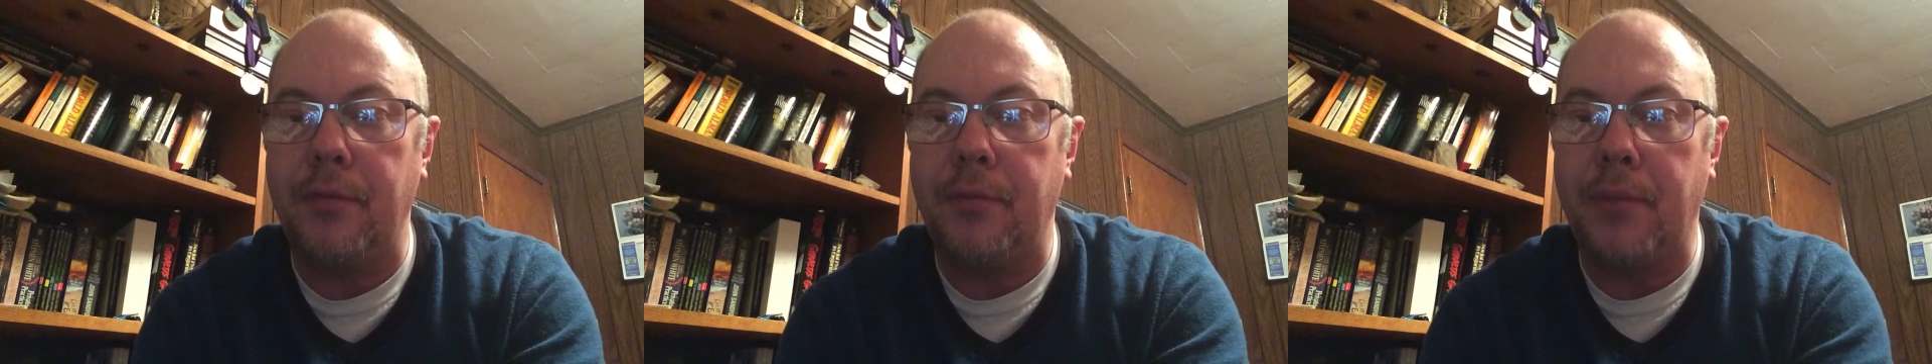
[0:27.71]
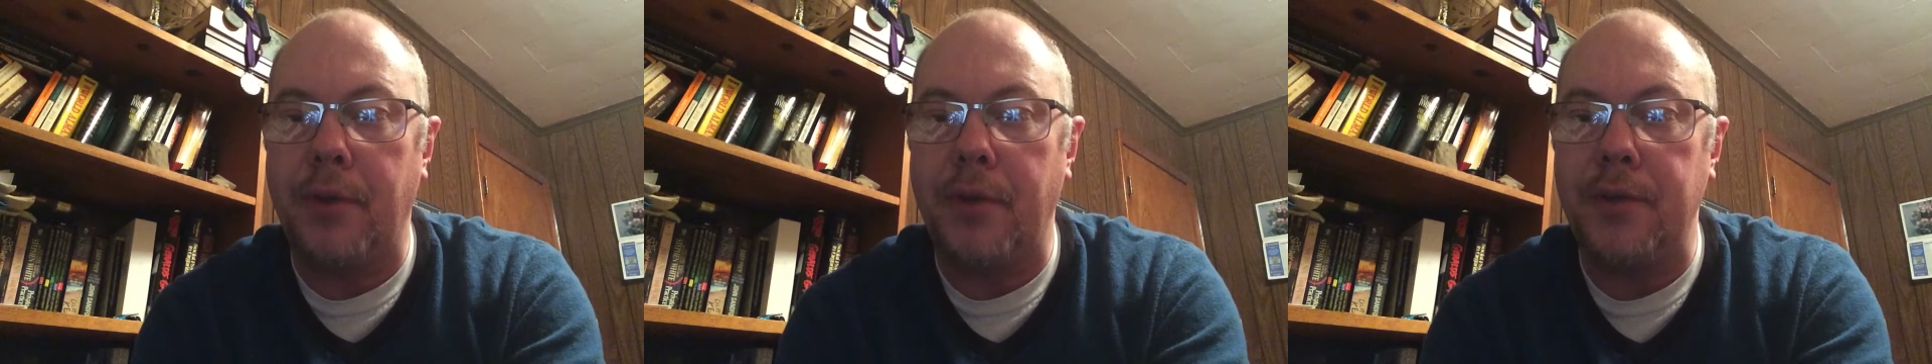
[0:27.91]

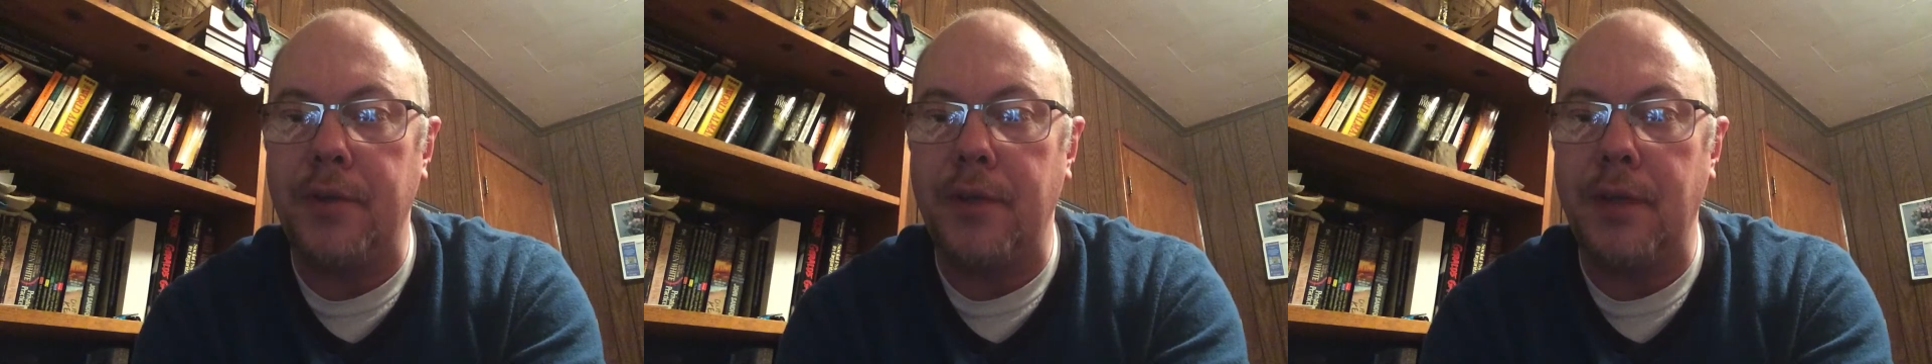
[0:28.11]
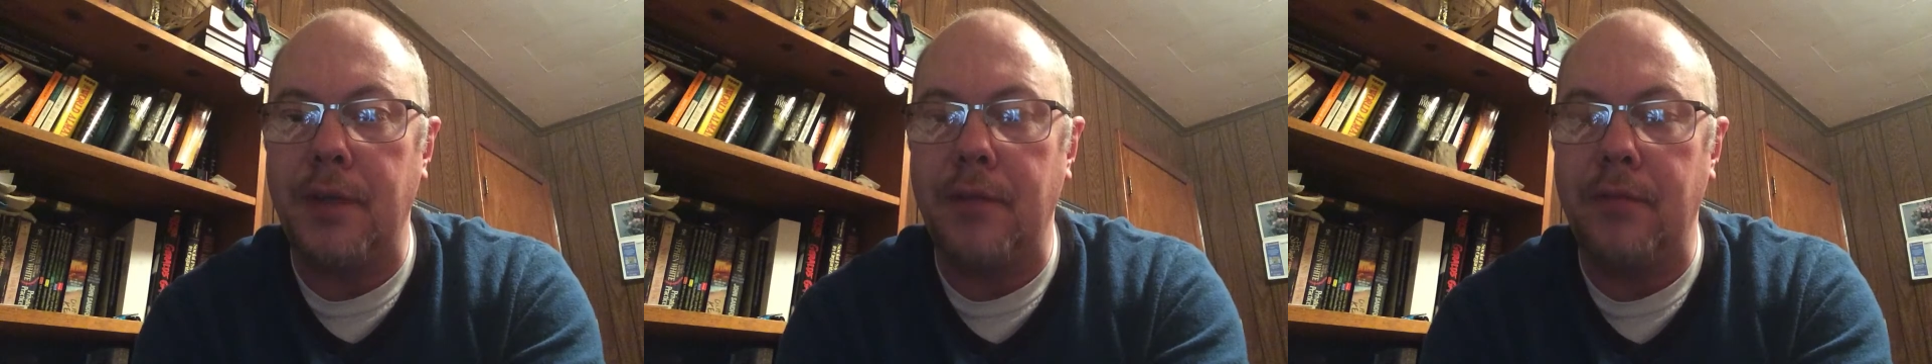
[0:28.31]

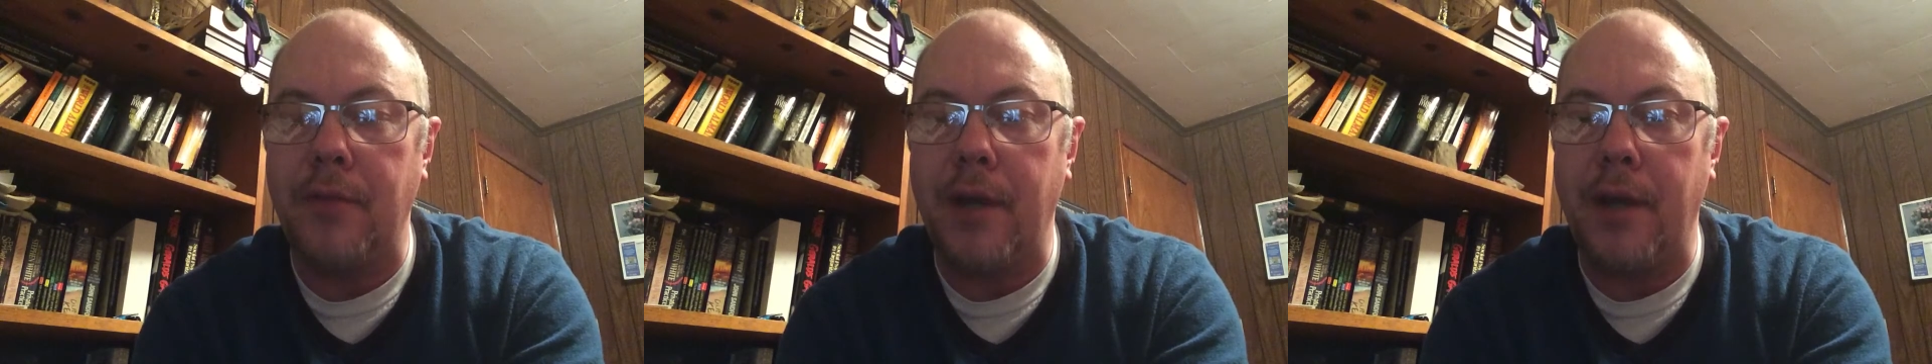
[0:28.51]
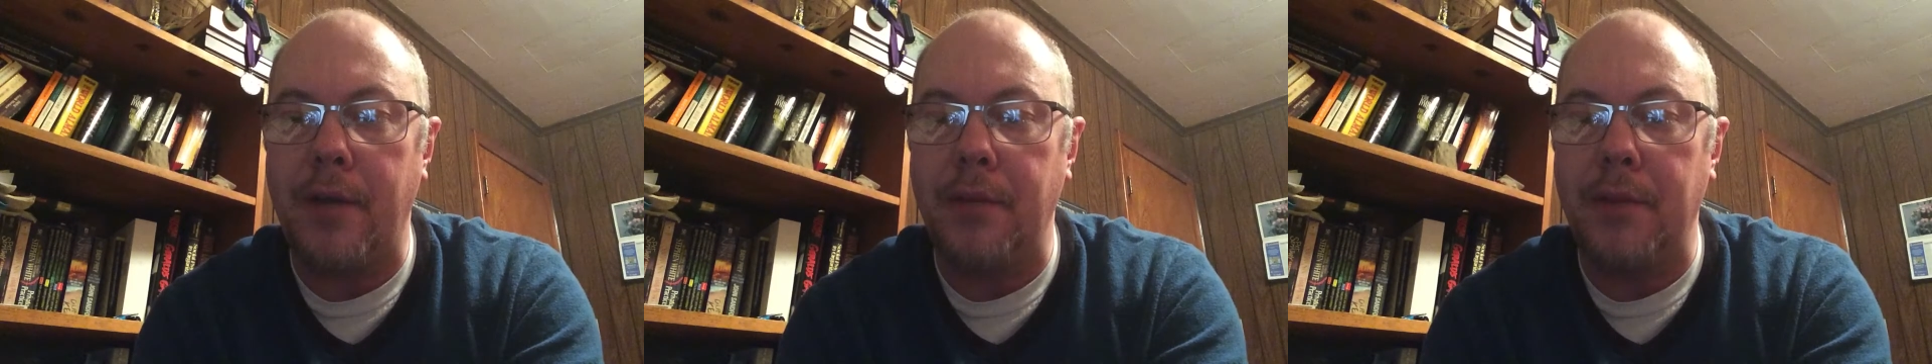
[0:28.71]
person and
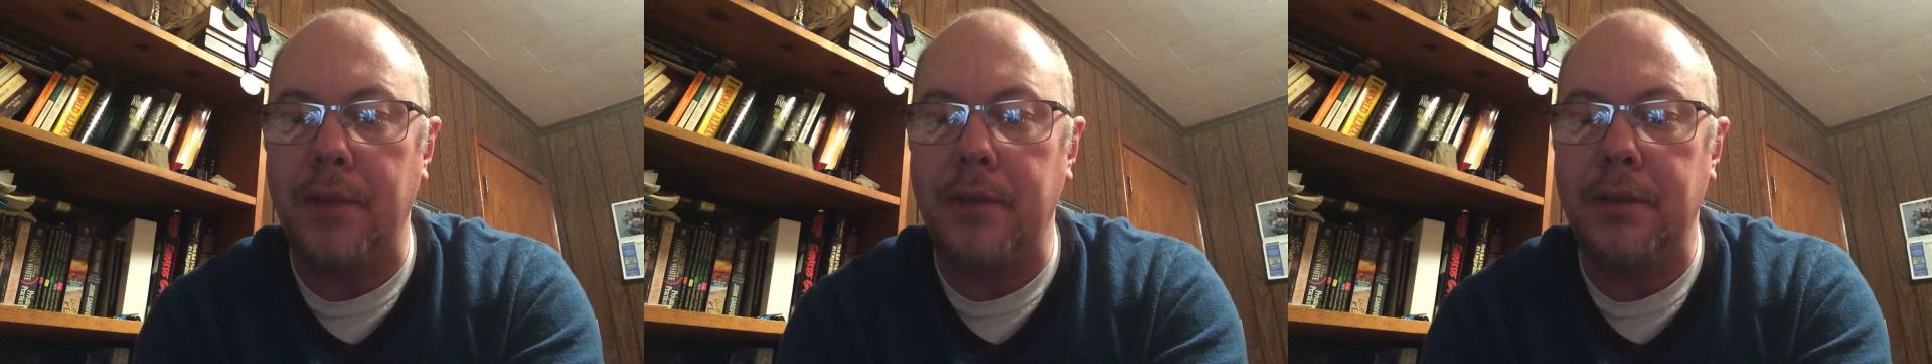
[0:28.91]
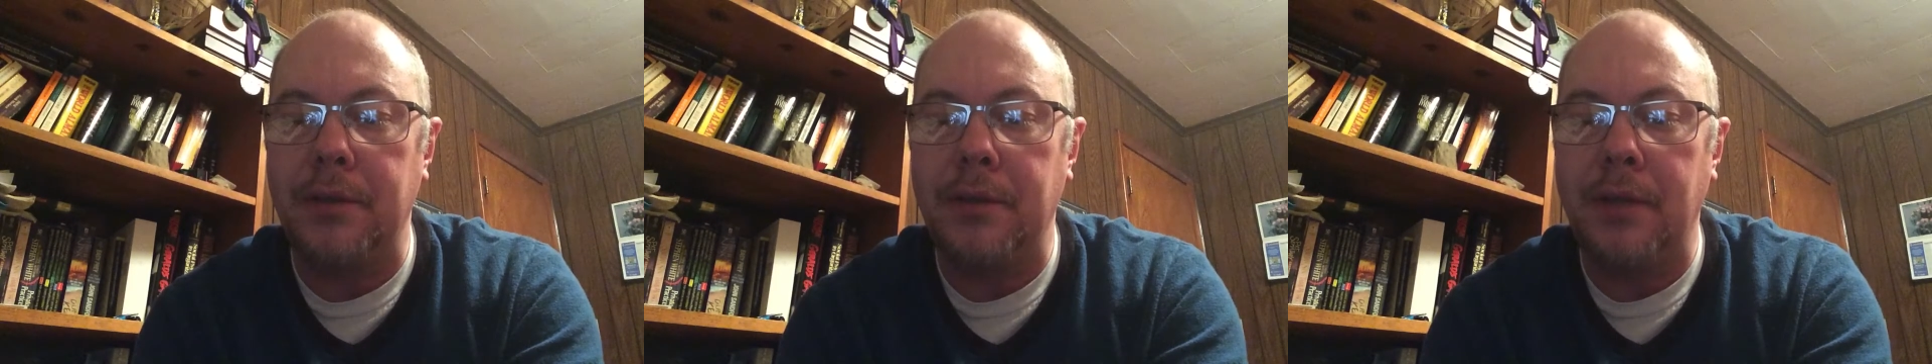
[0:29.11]
environment.